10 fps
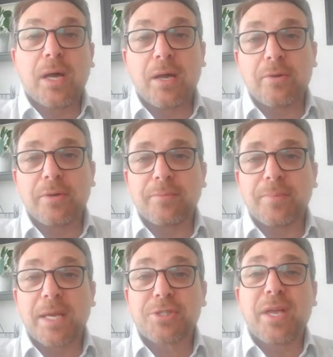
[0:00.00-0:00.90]
iron.
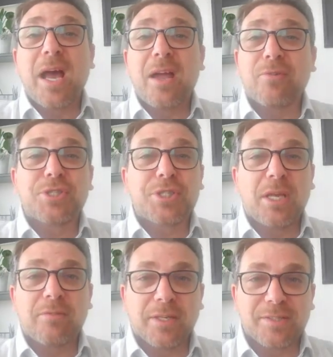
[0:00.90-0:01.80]
Actually, iron
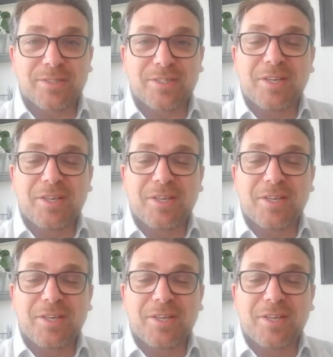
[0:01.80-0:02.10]
shavings,